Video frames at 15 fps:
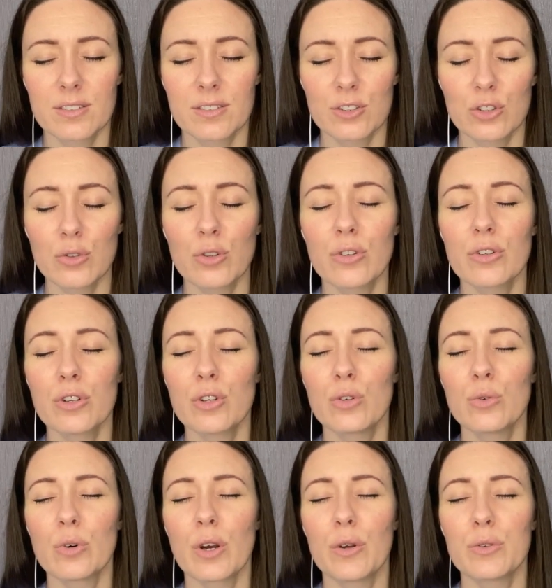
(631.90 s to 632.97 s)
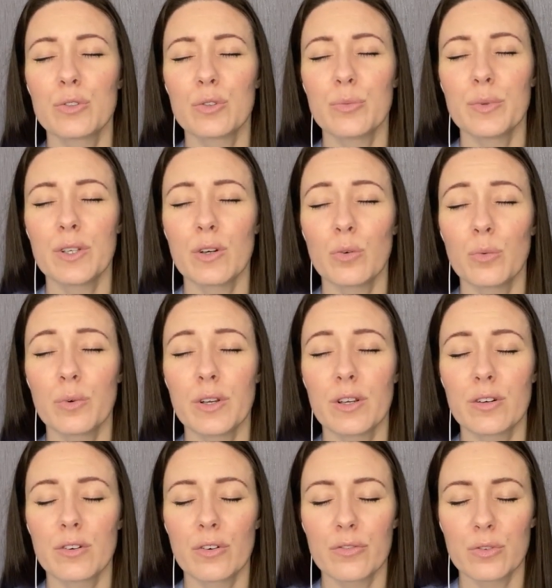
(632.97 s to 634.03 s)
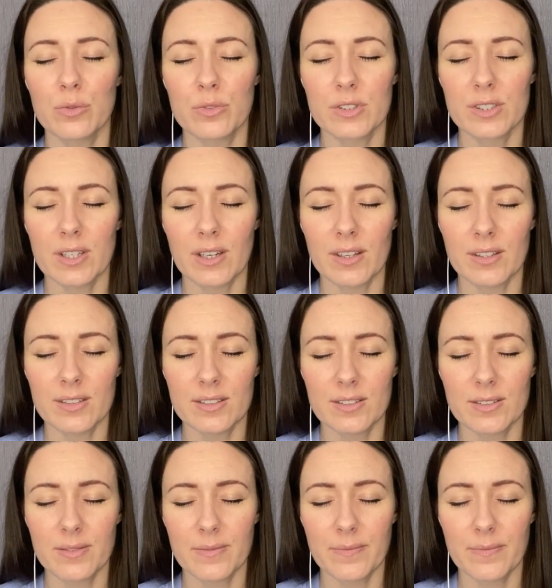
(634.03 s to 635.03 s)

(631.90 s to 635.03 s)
Show you that you know how to be aware of those signs.